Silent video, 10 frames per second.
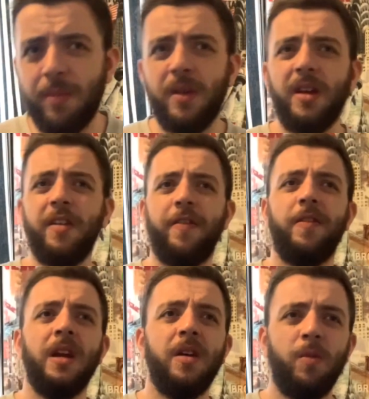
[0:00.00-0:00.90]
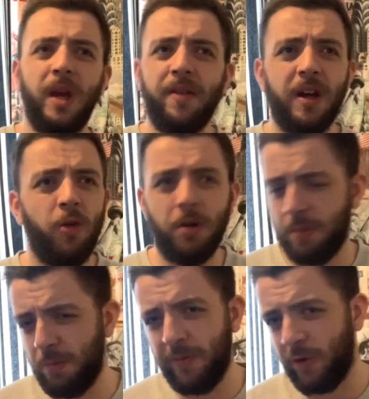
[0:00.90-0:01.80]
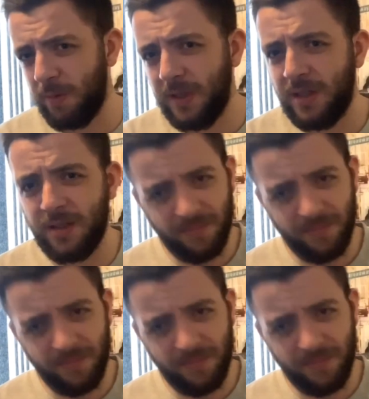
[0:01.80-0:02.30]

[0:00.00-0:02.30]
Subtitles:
If we have a horrible performance,